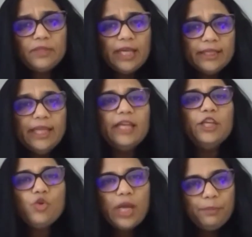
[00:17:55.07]
Then
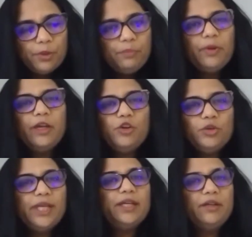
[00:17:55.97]
you can prepare your
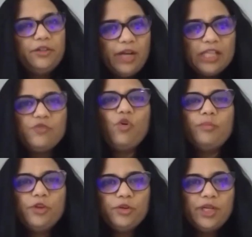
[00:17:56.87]
data, transform
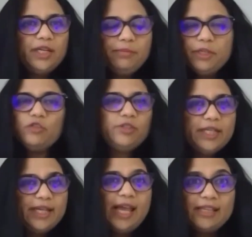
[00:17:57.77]
your data, because
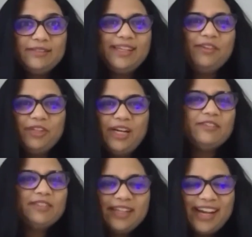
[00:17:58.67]
data never
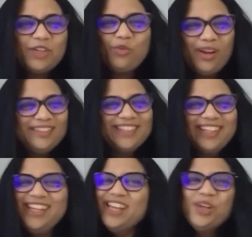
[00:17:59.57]
has the right
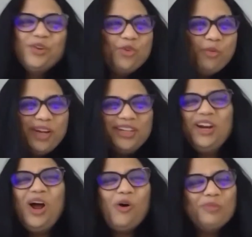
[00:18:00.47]
quality, no matter
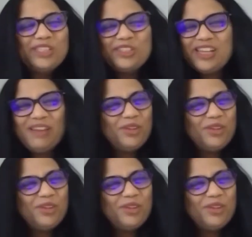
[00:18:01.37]
how much time the